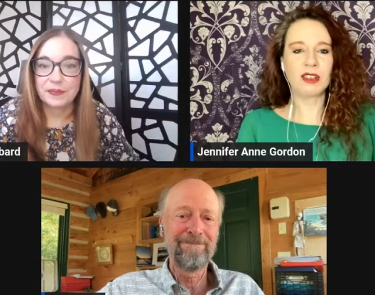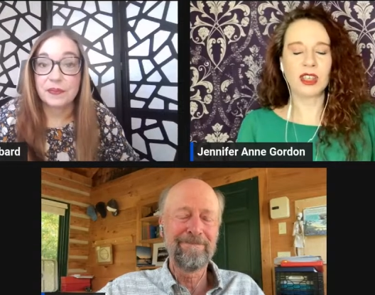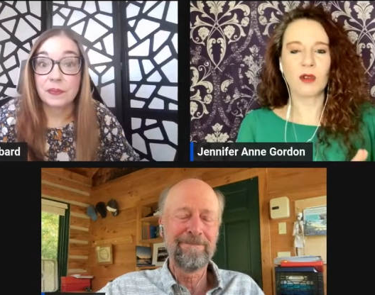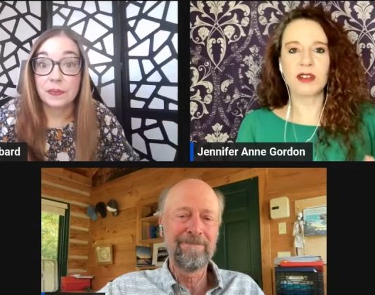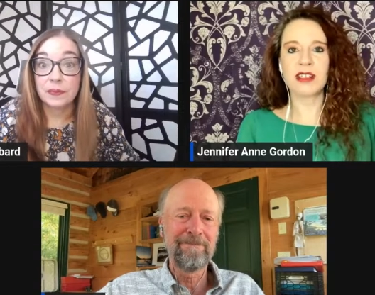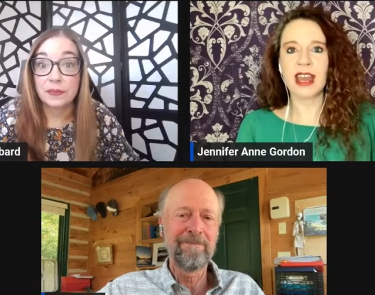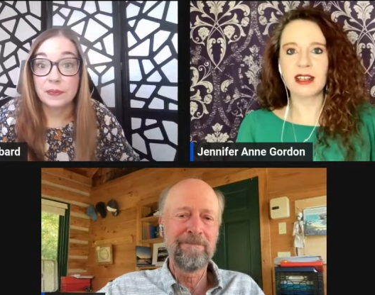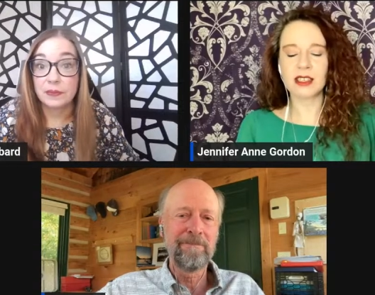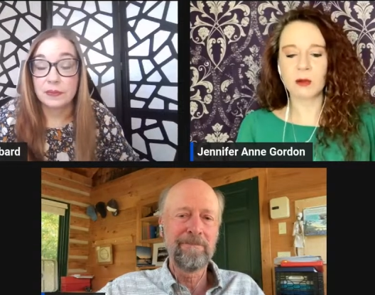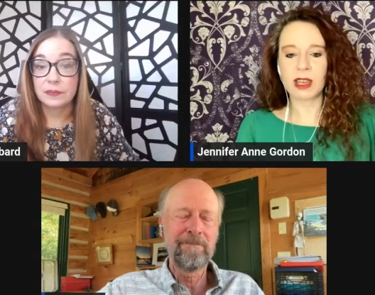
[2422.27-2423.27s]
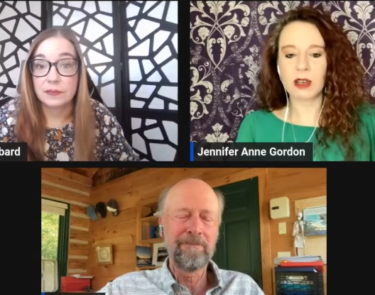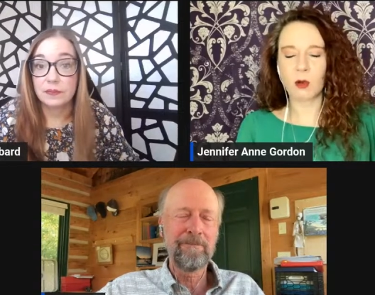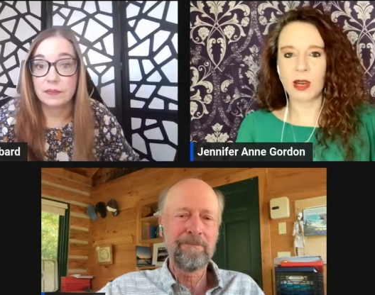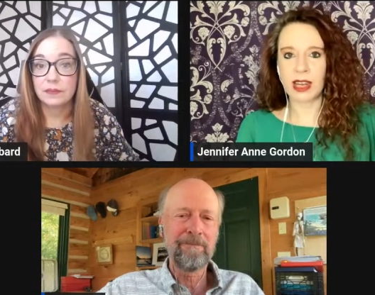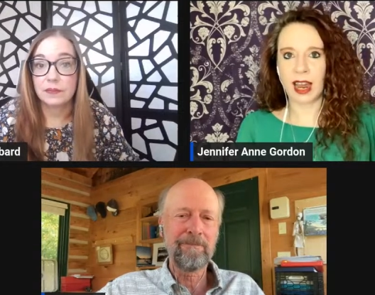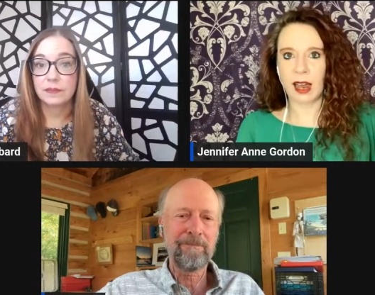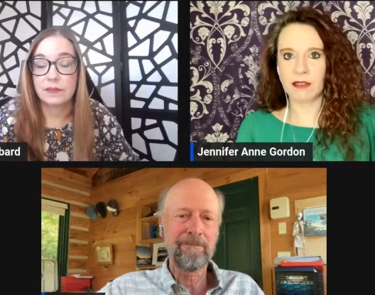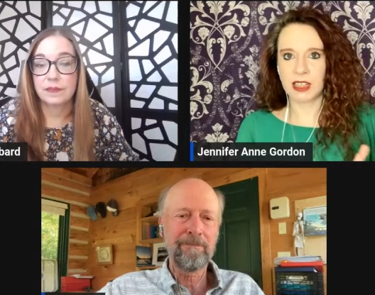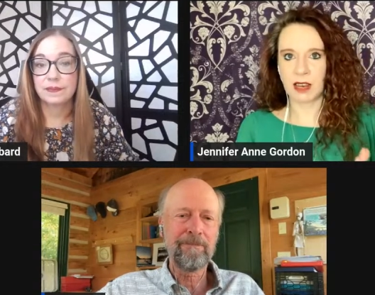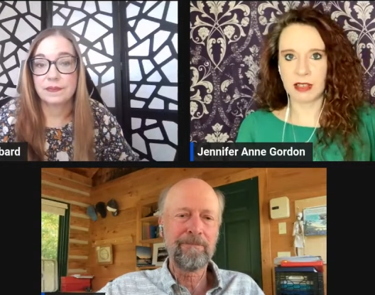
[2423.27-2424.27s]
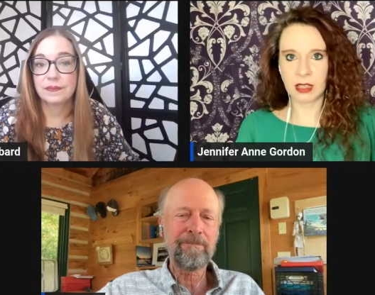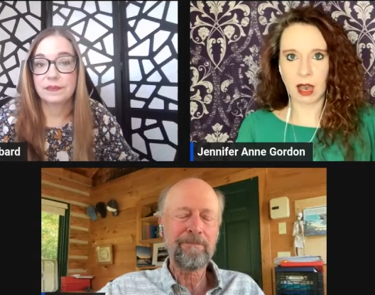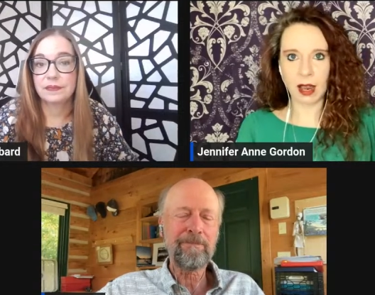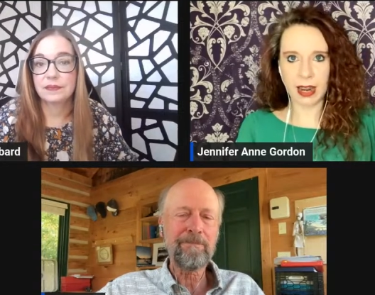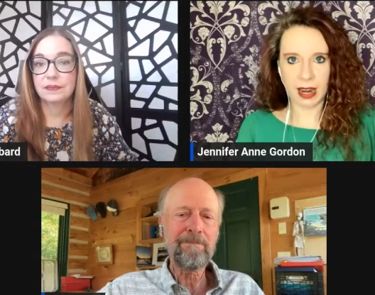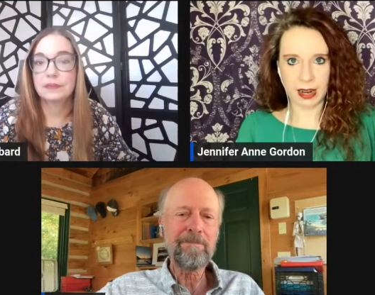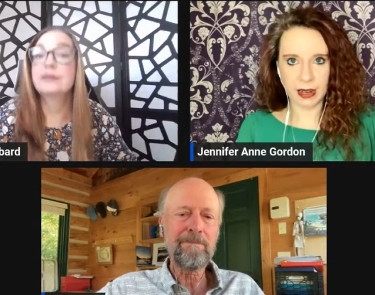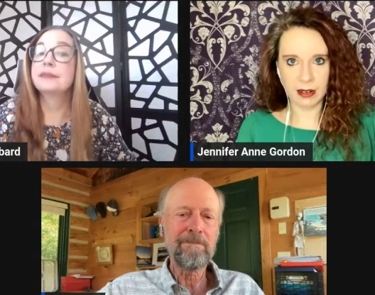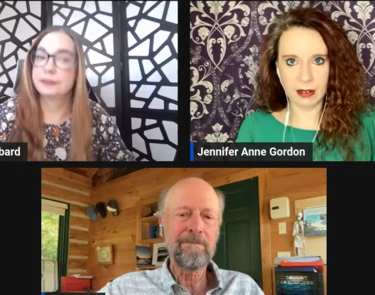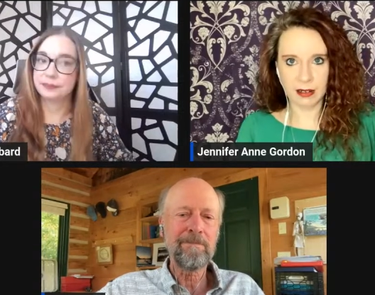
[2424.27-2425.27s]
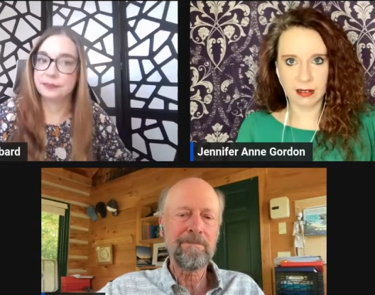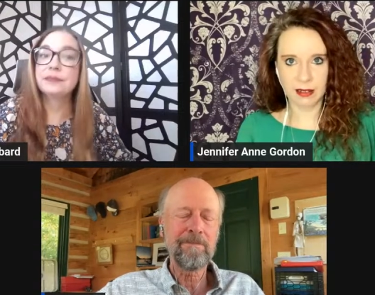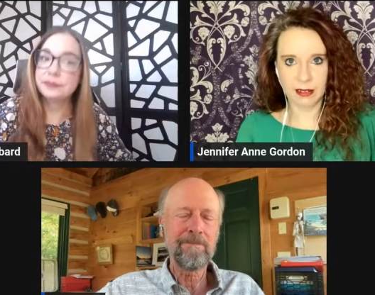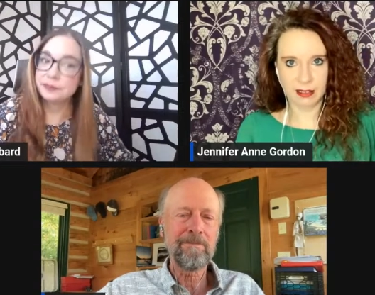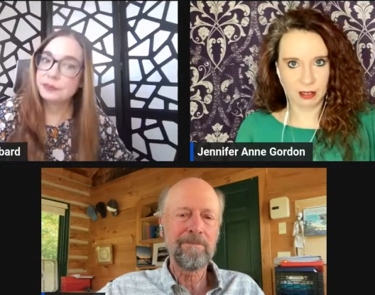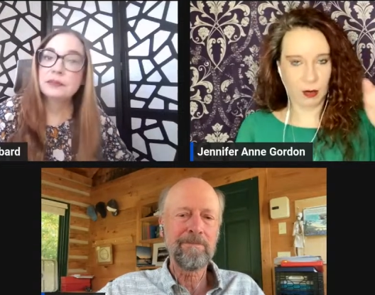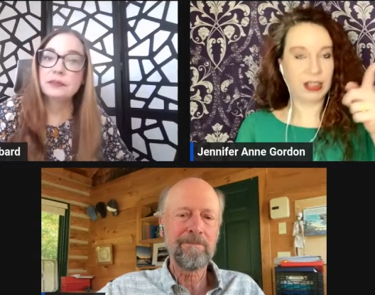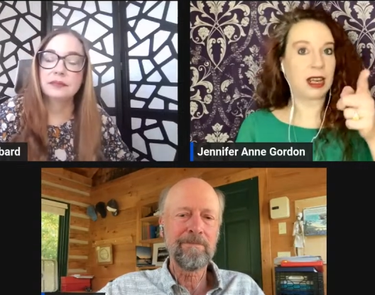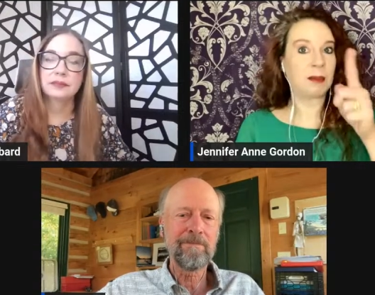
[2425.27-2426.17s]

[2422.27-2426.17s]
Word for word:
Speaker 1: so next week we have David Scott Hay correct.